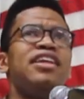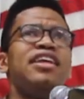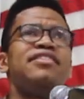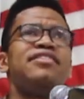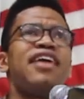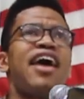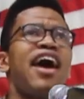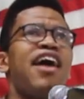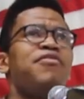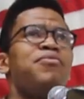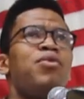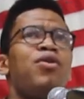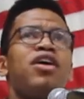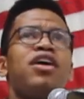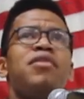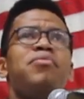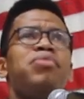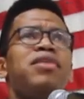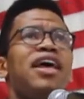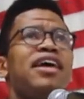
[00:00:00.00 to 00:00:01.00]
it needs to have more
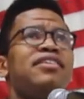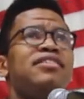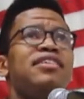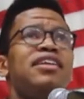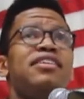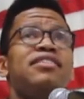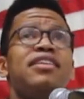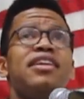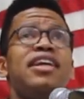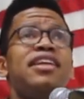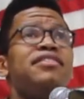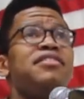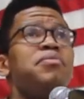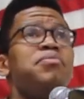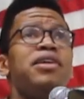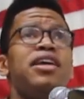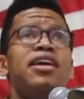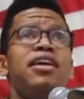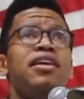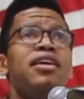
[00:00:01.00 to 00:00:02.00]
complexities, it needs to
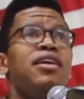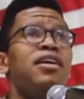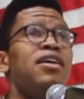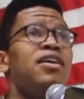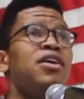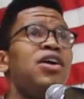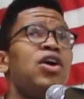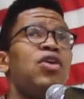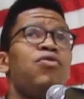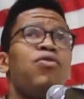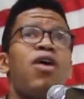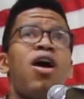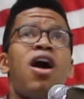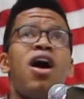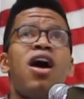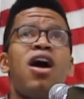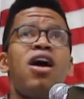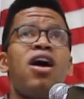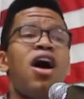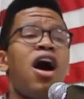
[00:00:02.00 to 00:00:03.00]
be
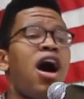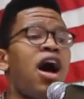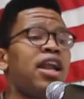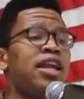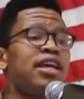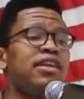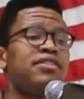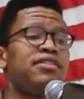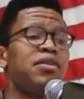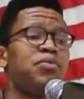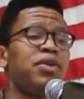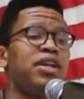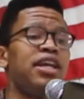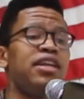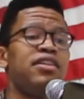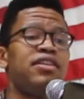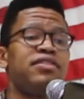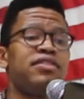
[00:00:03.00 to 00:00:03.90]
raw, honest, and we need to